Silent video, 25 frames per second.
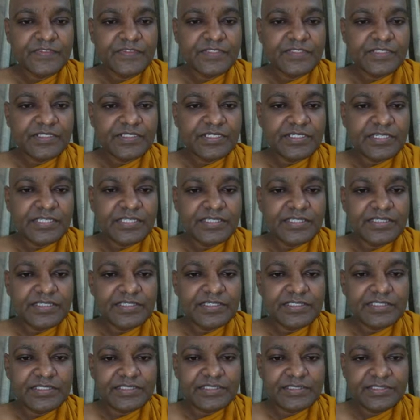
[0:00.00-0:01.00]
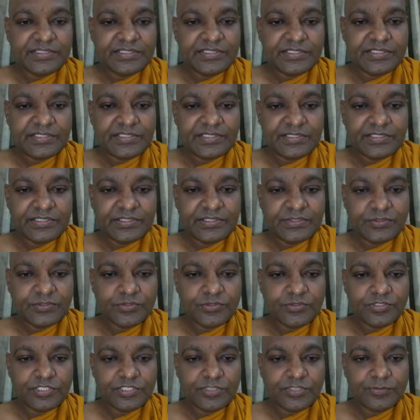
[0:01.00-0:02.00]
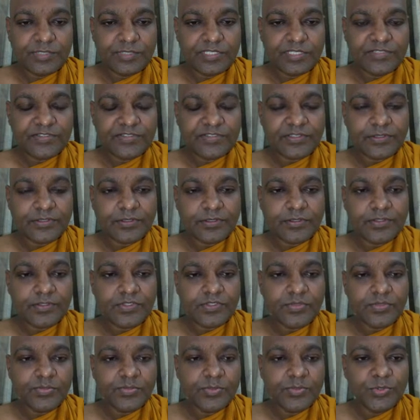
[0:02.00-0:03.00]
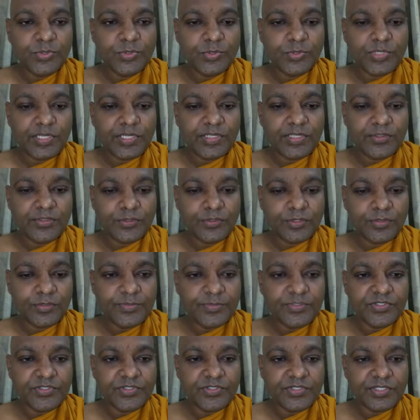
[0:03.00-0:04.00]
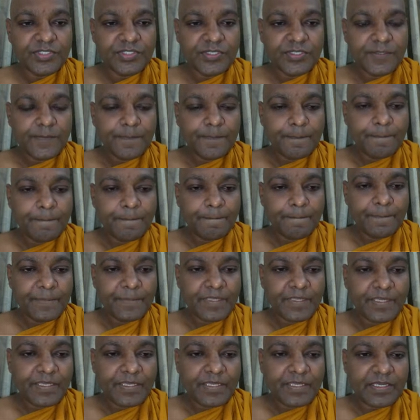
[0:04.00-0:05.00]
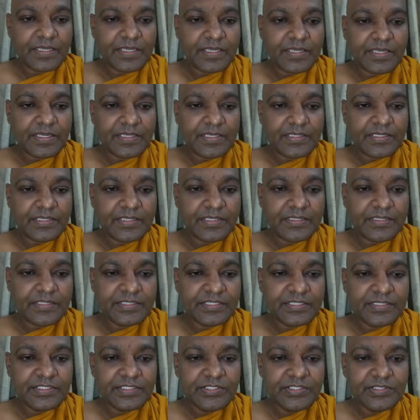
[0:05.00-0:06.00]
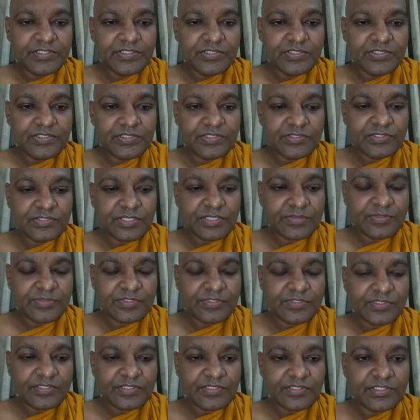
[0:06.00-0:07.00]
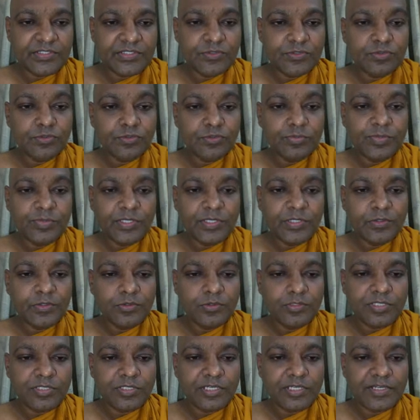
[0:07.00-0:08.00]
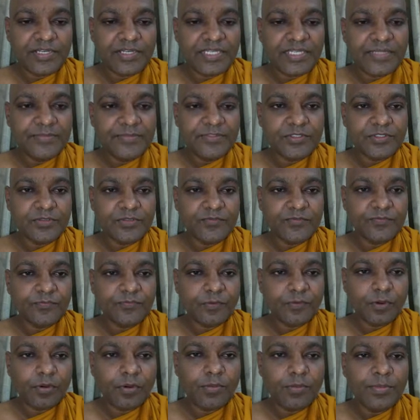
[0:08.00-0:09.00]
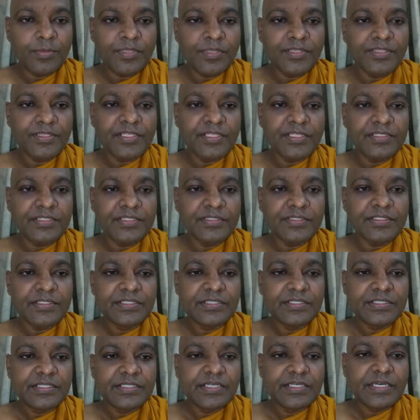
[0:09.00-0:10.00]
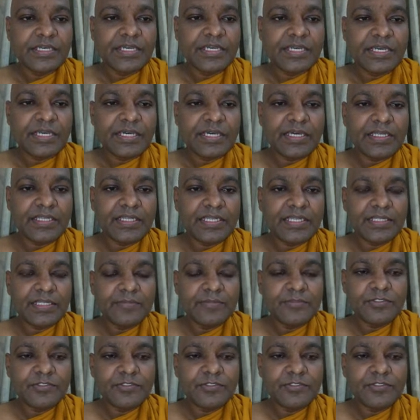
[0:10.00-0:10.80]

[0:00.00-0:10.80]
and in the suttavasa or the pure adobes, and then comes under the rupa loka, realms of form, and then realms